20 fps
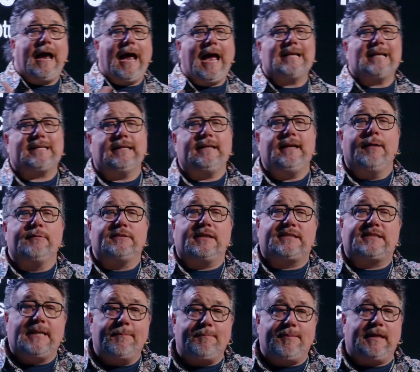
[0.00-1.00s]
were asking, it was
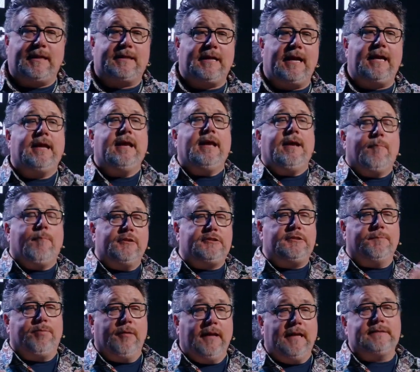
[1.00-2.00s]
a sympathy thing,
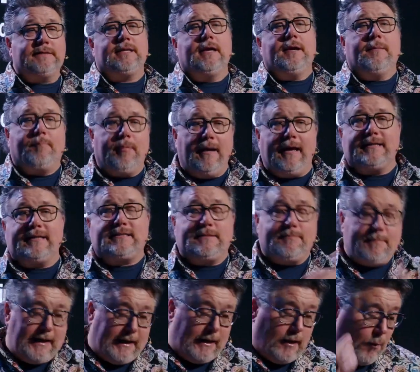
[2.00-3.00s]
would you please
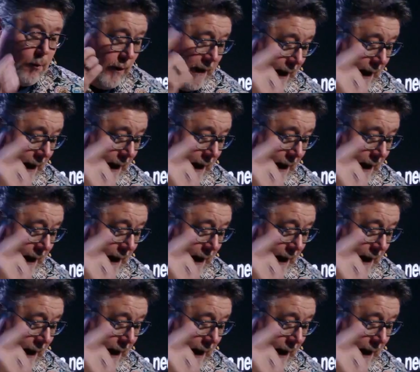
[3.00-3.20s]
bless me?